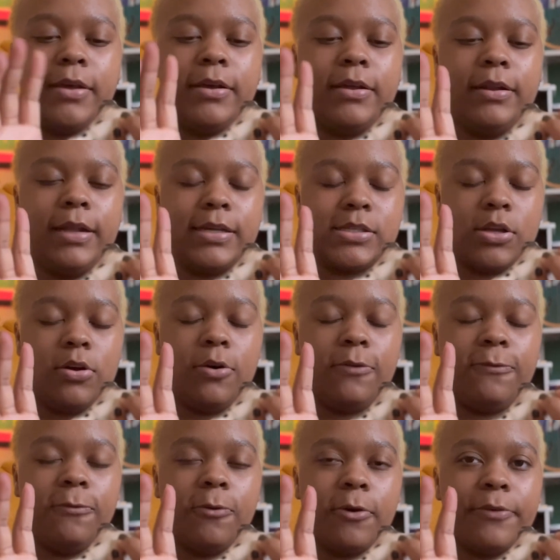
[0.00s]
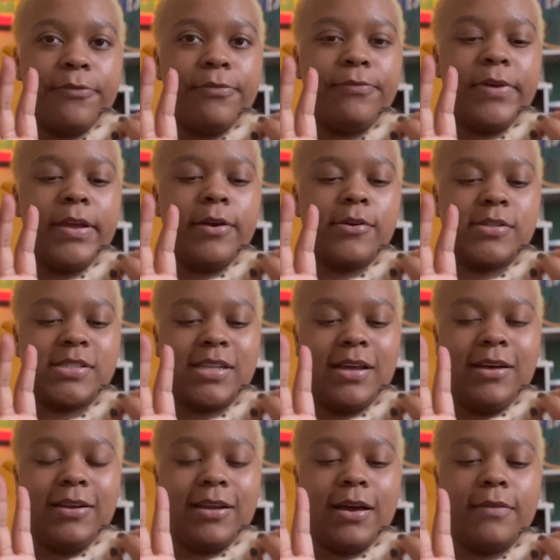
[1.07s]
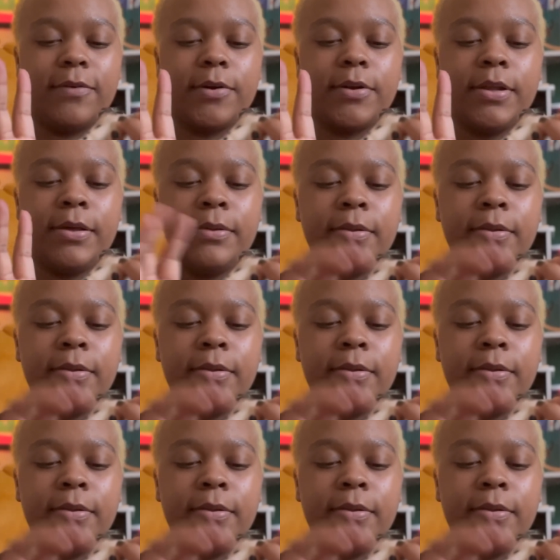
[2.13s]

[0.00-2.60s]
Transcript: and that's all 4 fingers uncovered.